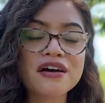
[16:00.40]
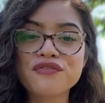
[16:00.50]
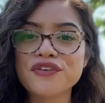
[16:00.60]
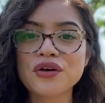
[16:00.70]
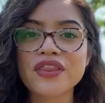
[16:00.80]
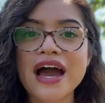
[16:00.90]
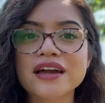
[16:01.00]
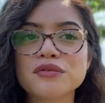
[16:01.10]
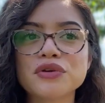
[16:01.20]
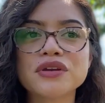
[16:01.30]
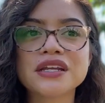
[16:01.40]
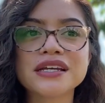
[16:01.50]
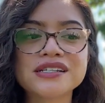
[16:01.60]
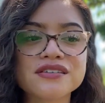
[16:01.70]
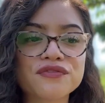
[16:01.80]
feel that
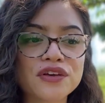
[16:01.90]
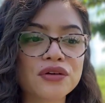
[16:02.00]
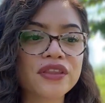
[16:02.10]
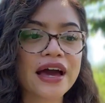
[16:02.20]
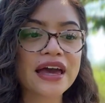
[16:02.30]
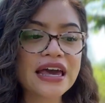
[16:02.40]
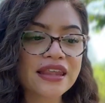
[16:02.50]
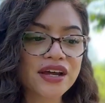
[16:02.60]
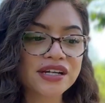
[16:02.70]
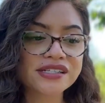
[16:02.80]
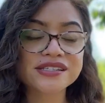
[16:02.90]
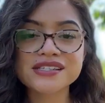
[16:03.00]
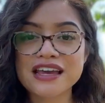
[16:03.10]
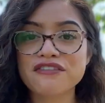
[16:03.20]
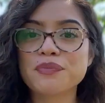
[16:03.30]
community, to feel that there is a
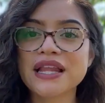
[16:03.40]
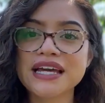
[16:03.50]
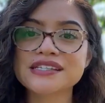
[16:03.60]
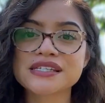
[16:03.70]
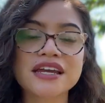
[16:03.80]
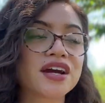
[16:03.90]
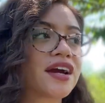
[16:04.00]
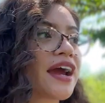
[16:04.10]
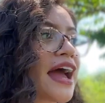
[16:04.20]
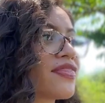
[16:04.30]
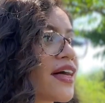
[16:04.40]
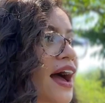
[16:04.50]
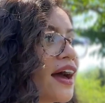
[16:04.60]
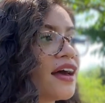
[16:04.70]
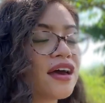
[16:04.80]
safe place here and
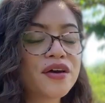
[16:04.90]
that